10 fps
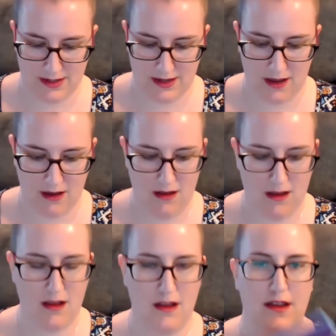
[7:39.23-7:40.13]

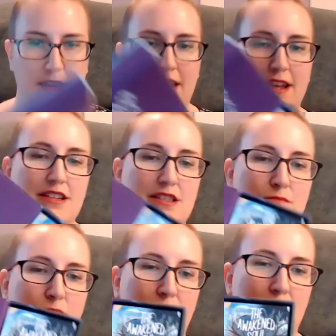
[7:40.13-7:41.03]
Oh, and it's
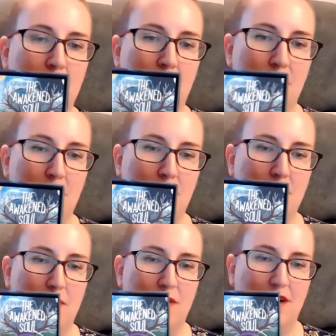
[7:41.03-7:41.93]

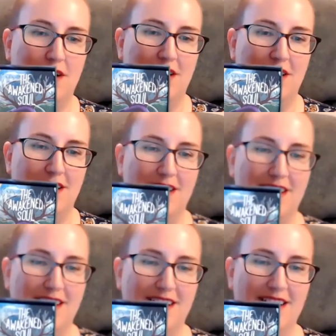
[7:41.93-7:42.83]

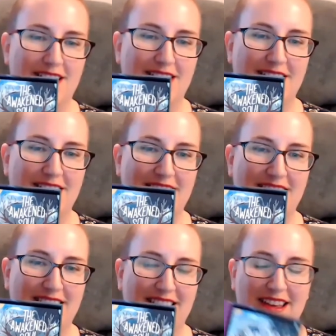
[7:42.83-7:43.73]
purple.
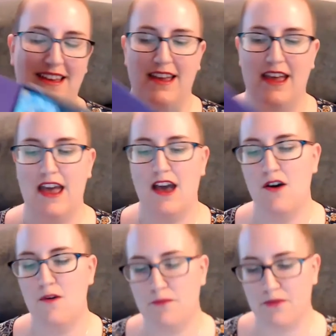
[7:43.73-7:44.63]

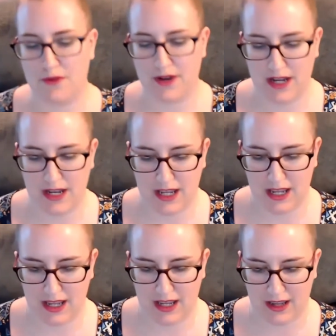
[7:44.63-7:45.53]
How
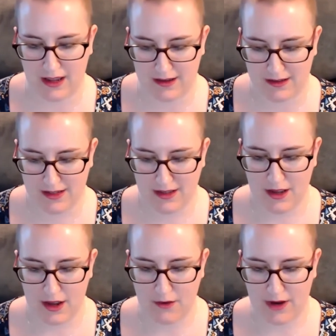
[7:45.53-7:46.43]
pretty.
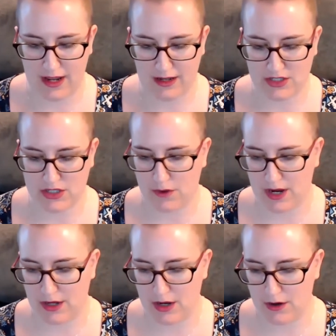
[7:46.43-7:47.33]
Okay, so
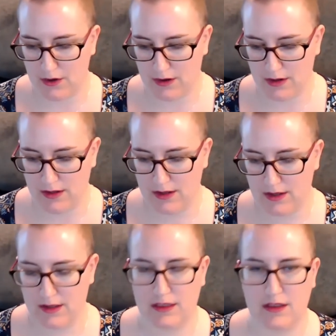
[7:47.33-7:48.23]
I know
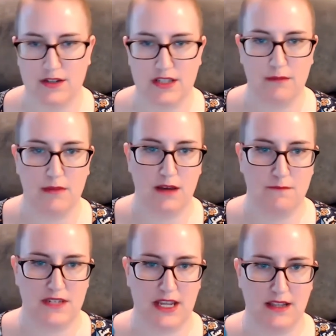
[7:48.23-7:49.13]
there's some
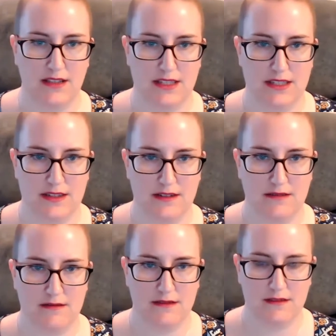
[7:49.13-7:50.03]
updates
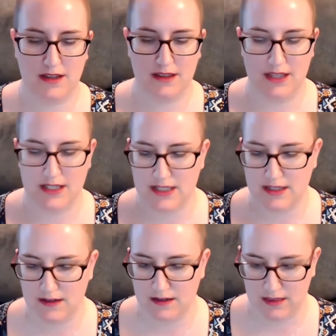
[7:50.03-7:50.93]
in
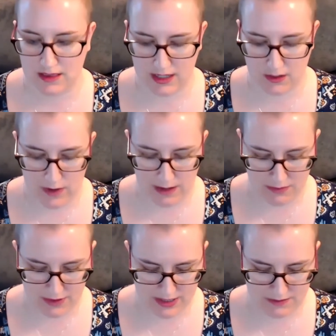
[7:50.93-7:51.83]
this little white
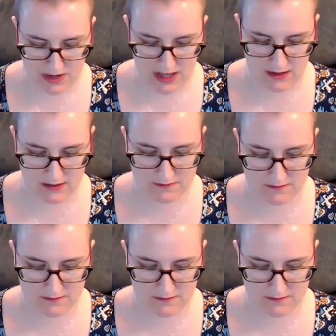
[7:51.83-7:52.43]
book as well.